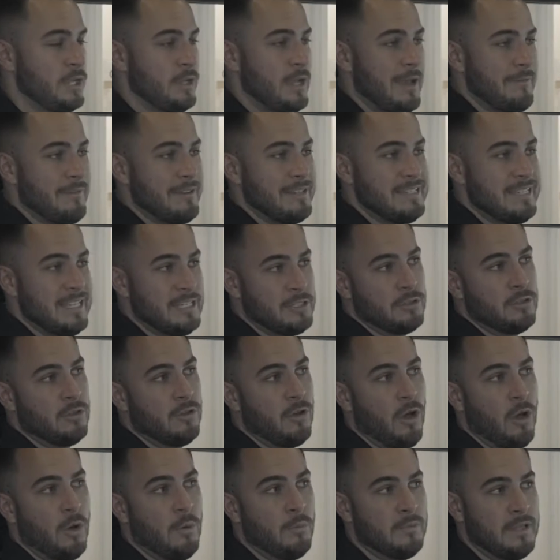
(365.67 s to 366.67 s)
You have a
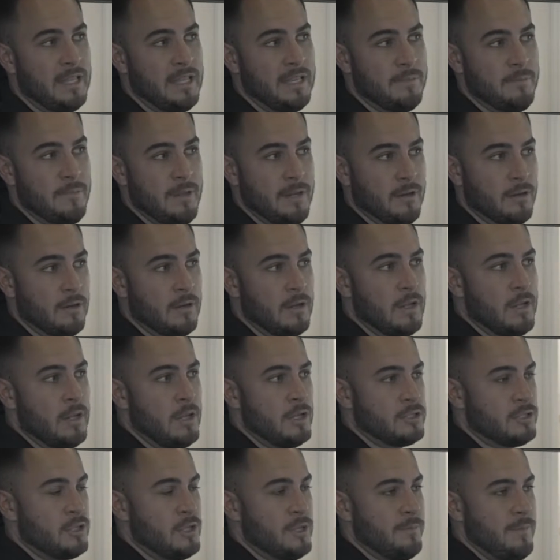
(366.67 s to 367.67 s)
digital HomeLink mirror,
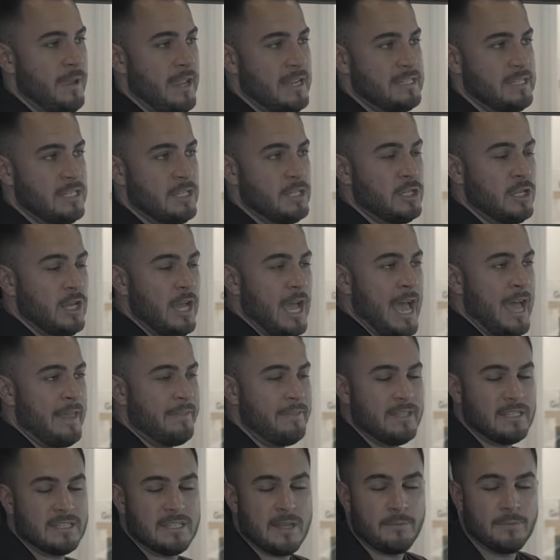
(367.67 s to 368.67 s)
so you can basically
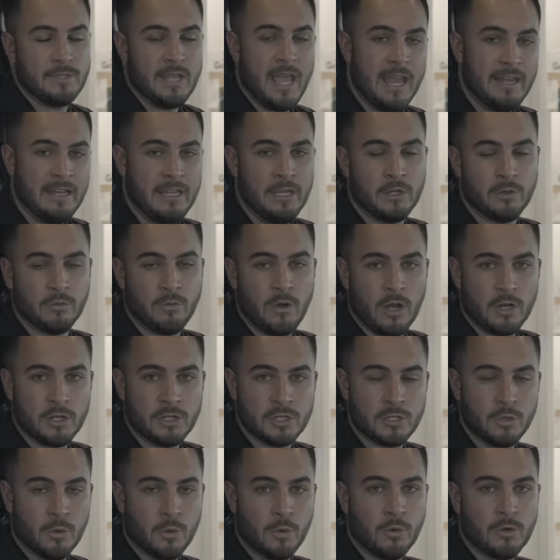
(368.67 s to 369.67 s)
add this up to any
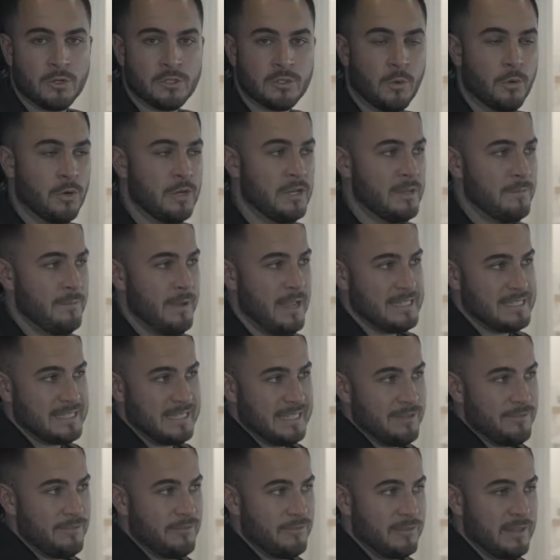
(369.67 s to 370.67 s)
garage doors, or you can
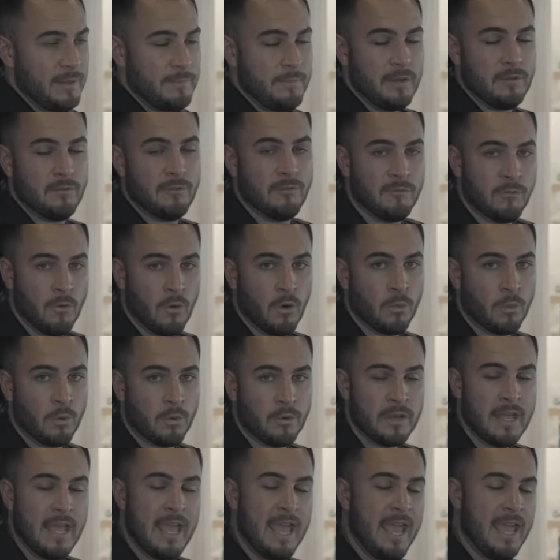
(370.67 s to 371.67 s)
basically flip it
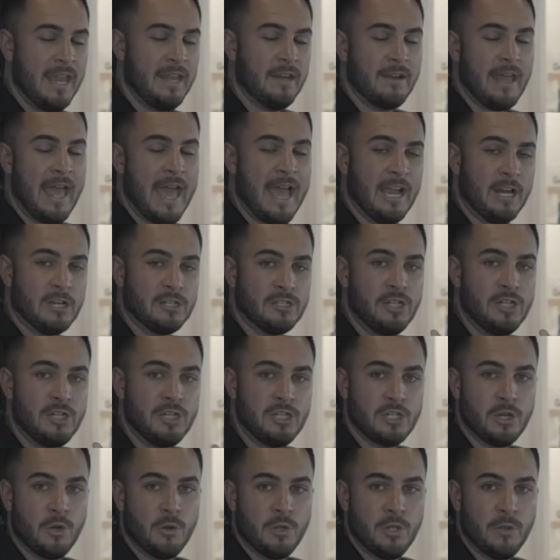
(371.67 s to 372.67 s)
forward and it'll actually
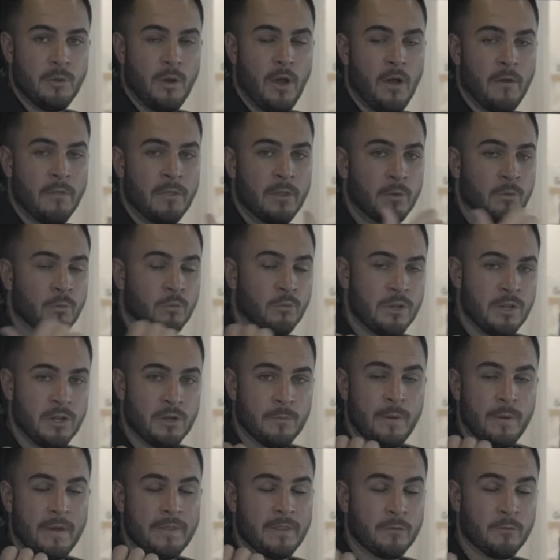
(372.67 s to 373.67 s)
show you on the
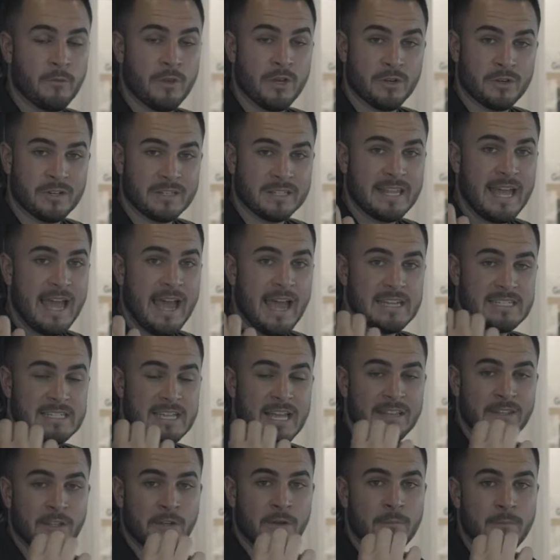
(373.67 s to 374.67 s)
rear, by the rear glass,
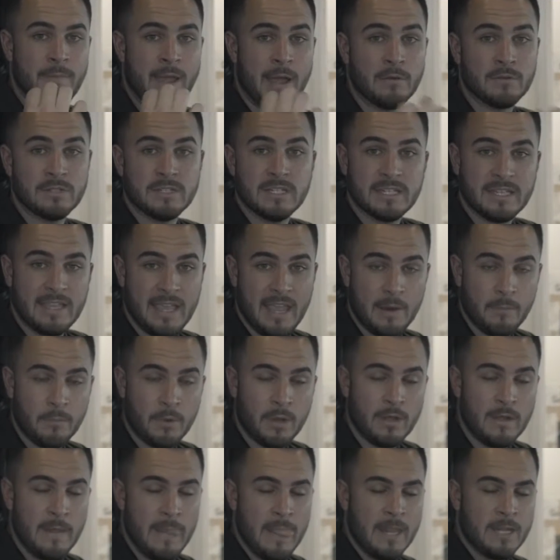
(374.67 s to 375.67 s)
a little mounted
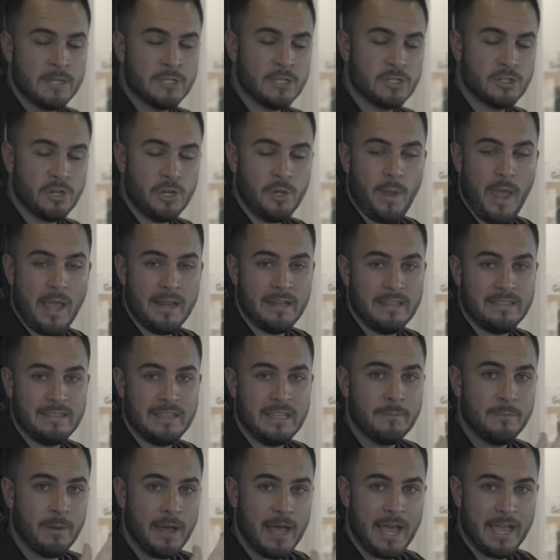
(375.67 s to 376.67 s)
camera to show you
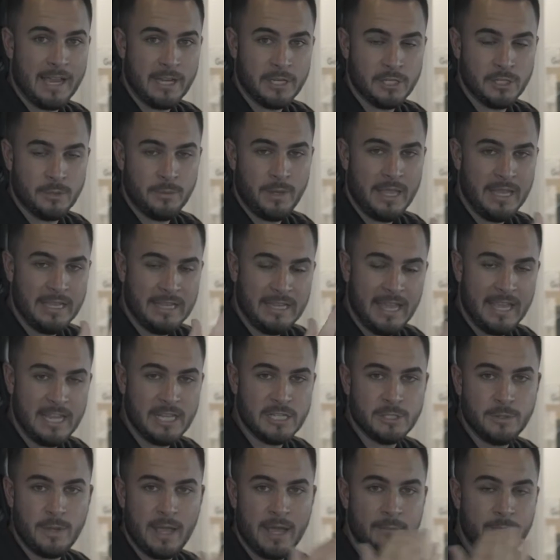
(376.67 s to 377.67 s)
anything behind you in
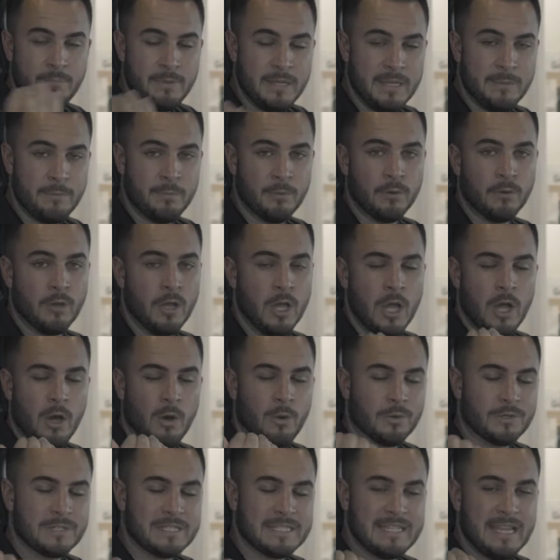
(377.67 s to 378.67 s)
case you had people
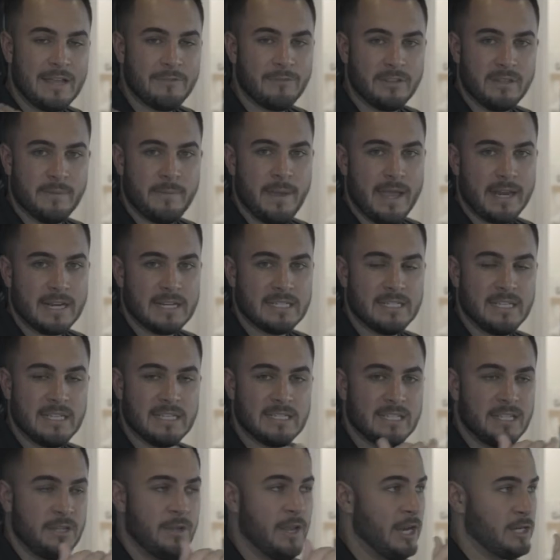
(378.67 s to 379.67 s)
or stuff in the back
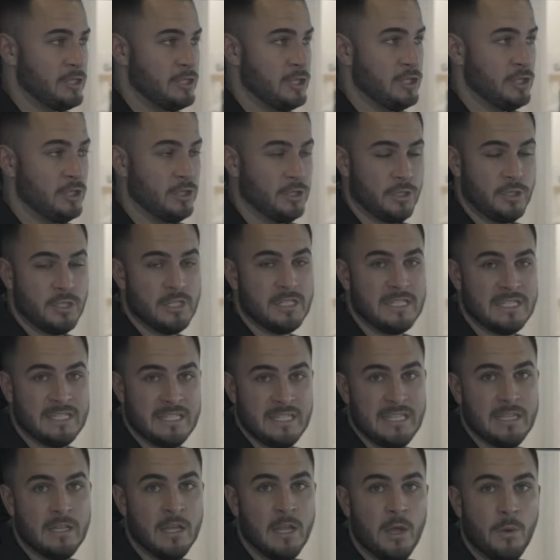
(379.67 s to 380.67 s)
seats and you actually couldn't
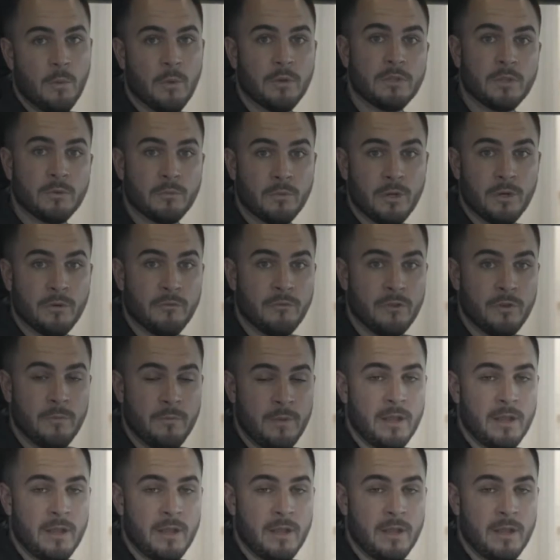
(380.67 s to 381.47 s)
see with the rear view